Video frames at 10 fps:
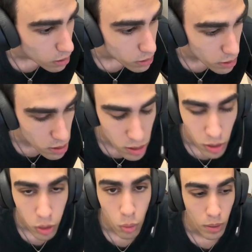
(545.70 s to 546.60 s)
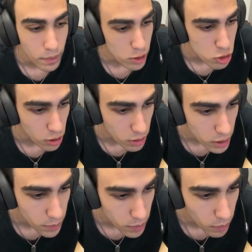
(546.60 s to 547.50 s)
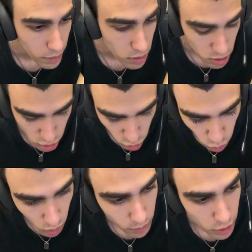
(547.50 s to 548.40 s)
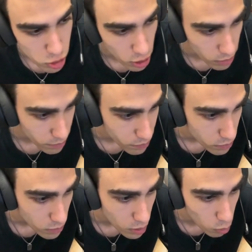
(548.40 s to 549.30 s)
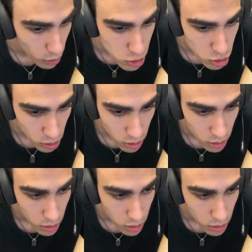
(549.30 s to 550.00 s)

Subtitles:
This is the 1 minute chart. Keep in mind, this is your 1 minute chart. What chart